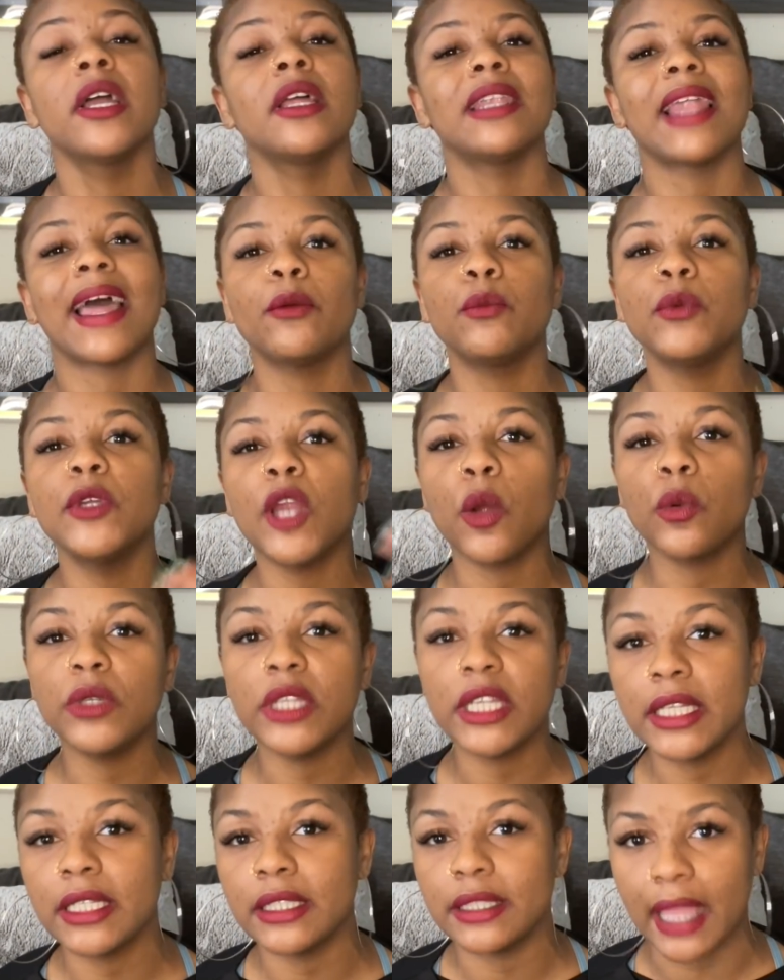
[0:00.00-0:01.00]
Like, we don't
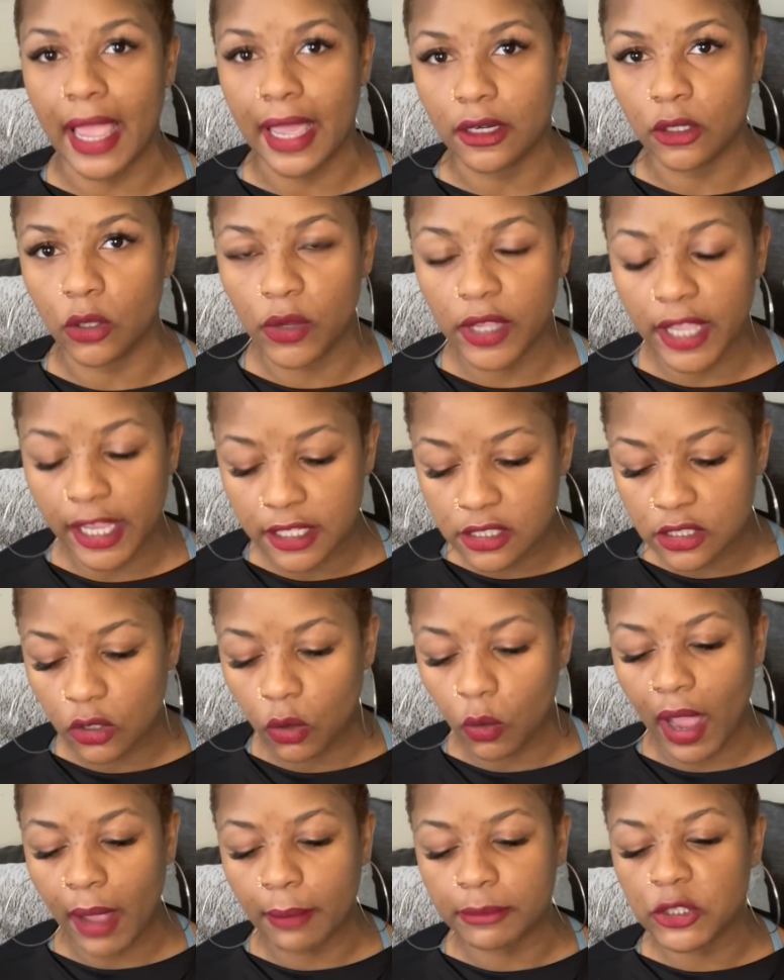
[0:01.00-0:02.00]
need that, okay?
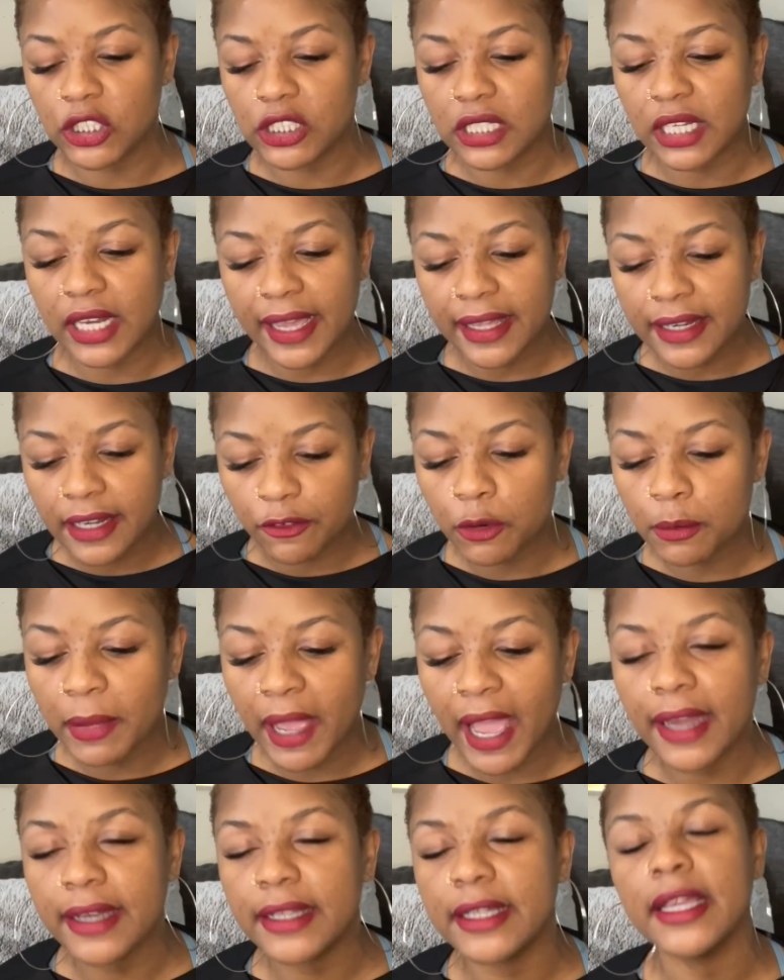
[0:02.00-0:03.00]
So I'm just glad
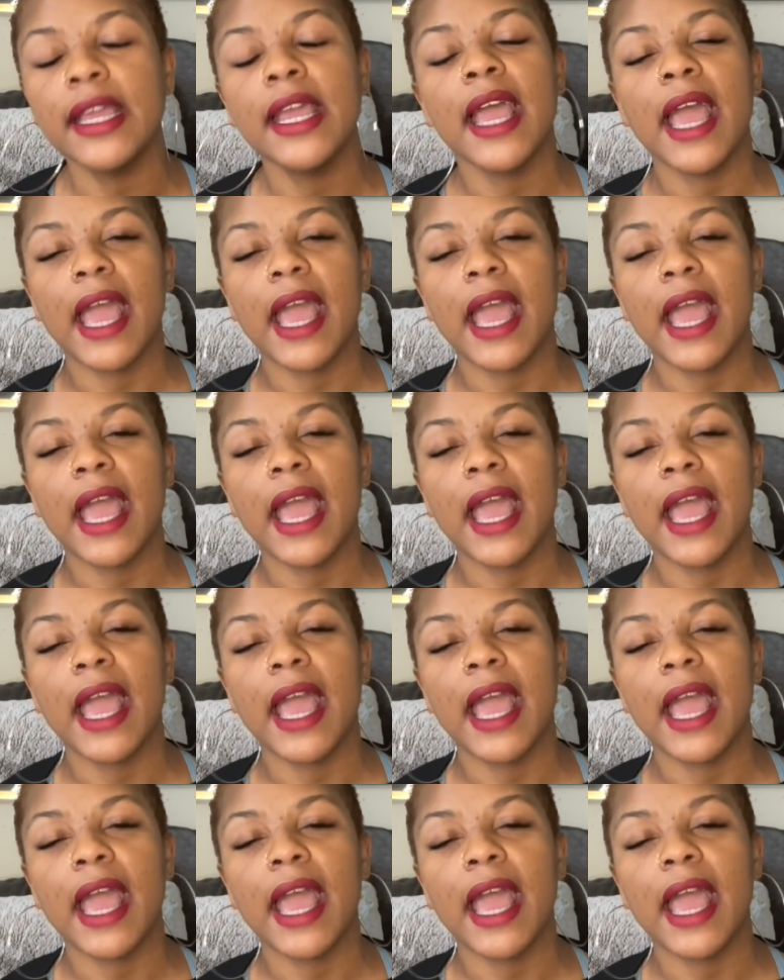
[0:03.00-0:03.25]
everybody